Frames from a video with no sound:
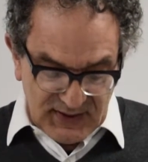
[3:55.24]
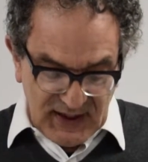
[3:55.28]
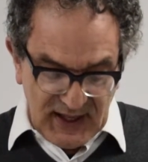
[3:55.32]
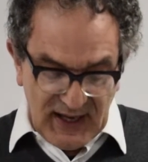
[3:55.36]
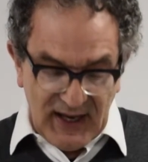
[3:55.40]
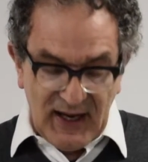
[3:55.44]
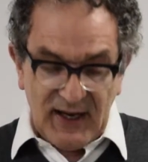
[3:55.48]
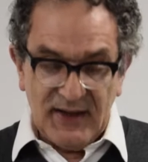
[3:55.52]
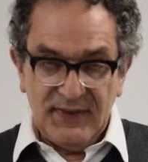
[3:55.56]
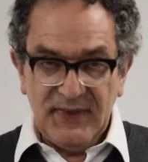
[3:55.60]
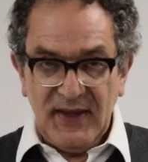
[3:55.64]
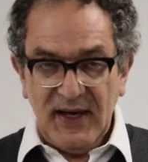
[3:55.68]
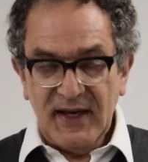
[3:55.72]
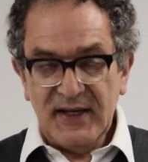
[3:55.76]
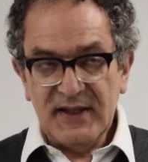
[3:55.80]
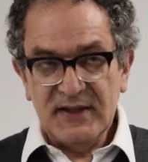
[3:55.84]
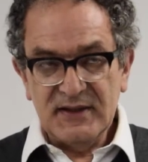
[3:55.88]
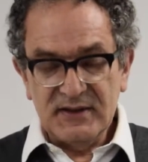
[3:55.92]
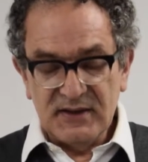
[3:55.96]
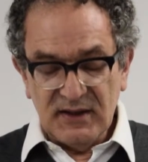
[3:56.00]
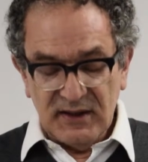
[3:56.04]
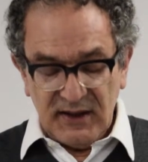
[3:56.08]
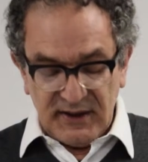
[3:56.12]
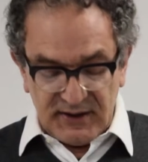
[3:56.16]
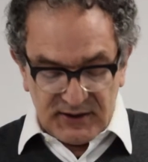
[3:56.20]
that, and that
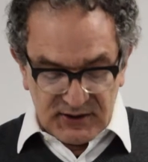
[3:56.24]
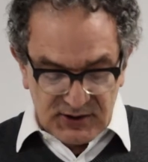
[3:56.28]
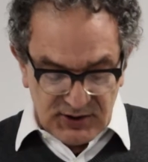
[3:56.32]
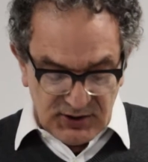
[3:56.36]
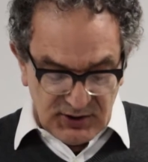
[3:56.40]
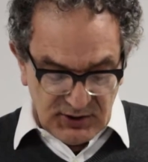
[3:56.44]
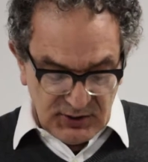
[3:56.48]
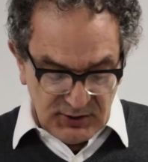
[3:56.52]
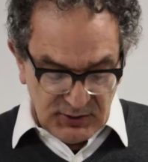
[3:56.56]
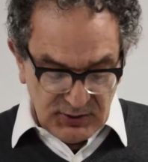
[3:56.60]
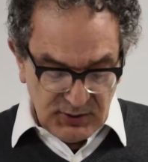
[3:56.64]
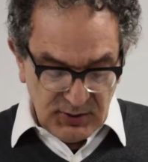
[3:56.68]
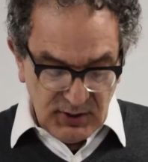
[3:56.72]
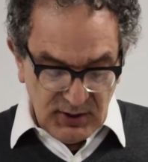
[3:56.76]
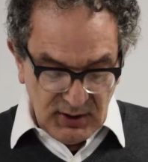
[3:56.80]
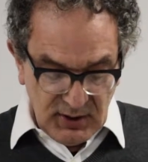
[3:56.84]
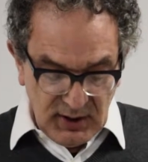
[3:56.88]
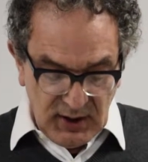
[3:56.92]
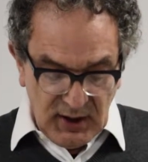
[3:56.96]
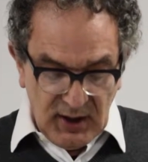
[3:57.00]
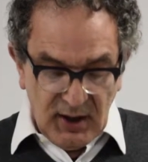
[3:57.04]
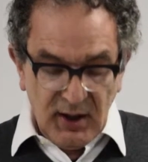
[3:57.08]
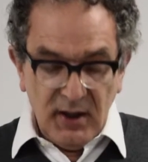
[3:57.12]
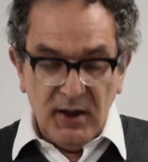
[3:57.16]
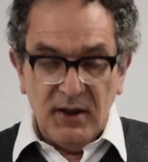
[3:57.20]
is linked to
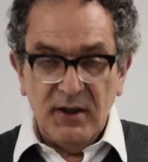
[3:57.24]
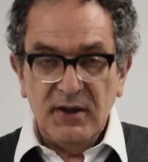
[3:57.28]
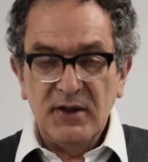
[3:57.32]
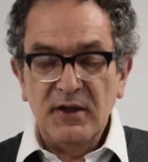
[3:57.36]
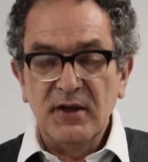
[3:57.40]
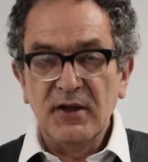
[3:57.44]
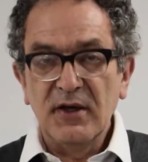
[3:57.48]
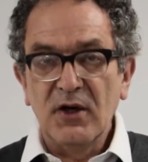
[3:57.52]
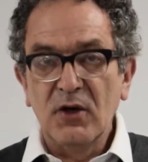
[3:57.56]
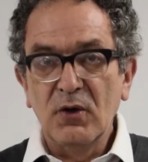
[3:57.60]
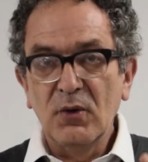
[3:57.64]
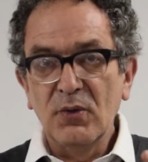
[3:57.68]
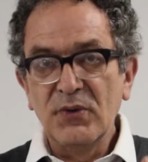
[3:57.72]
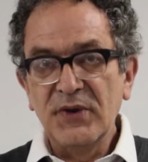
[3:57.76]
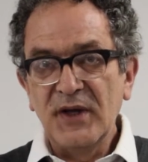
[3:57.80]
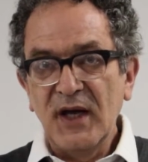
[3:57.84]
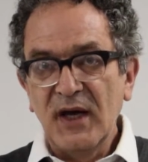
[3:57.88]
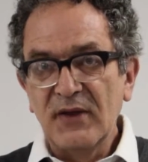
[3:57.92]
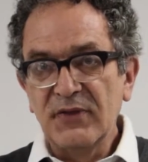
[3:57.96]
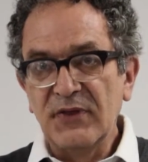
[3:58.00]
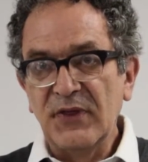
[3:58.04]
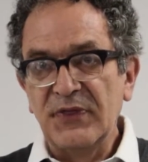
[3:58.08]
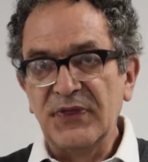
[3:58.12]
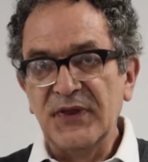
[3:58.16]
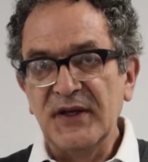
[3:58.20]
all the
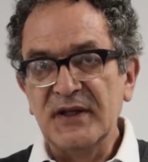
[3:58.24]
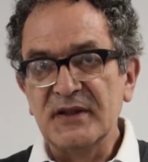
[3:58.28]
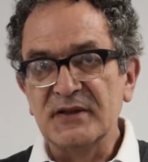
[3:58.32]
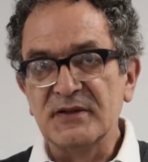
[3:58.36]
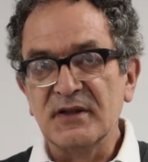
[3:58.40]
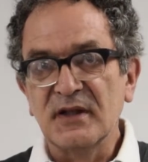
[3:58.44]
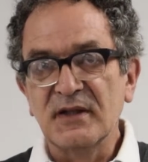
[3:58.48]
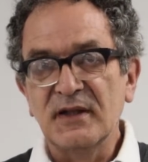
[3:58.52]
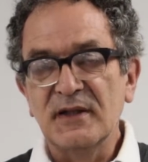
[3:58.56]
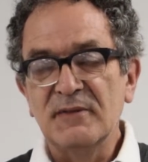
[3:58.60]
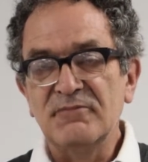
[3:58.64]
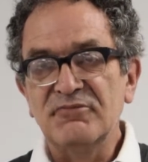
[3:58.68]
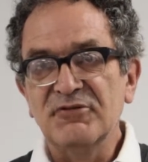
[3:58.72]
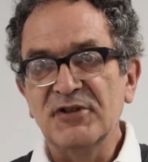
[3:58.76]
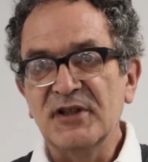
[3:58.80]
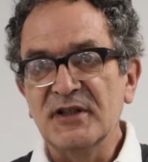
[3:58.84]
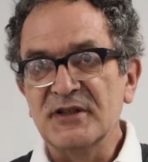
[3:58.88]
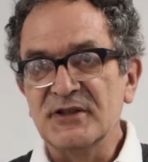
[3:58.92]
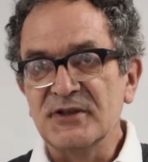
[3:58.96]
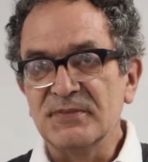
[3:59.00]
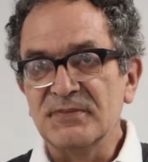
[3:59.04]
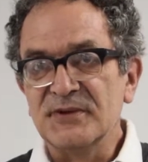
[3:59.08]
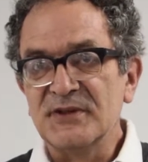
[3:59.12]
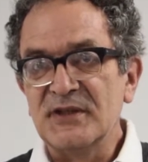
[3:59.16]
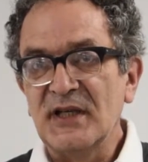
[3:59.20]
other things that
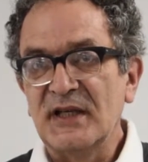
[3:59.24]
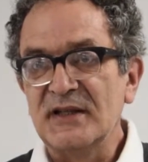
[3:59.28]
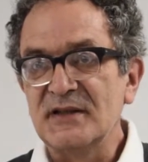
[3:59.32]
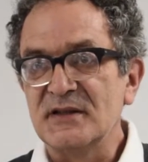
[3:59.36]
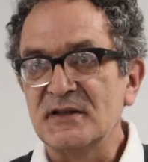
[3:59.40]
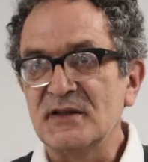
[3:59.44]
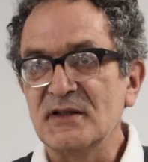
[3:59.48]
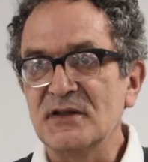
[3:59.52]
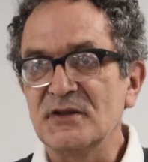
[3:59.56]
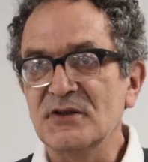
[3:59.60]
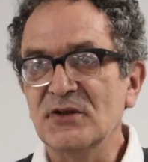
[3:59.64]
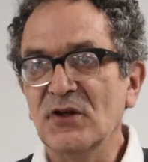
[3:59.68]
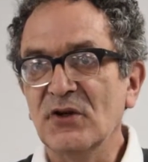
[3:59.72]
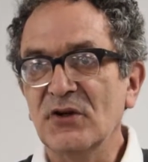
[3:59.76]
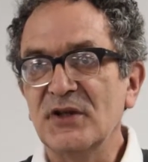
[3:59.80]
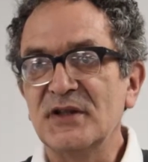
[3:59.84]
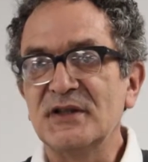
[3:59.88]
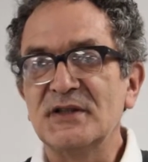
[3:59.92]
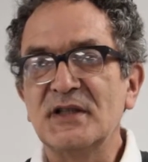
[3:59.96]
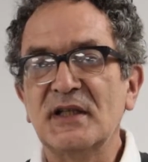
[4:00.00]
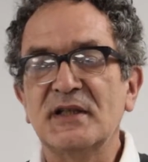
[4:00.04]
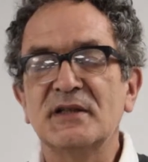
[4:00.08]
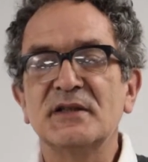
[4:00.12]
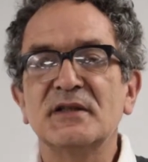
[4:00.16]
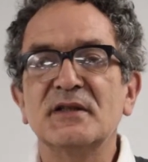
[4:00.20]
liberalism says does not
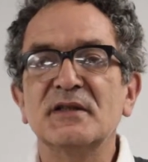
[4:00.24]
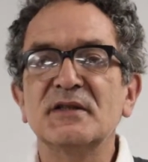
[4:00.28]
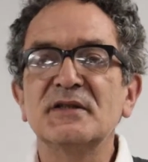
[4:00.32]
exist: a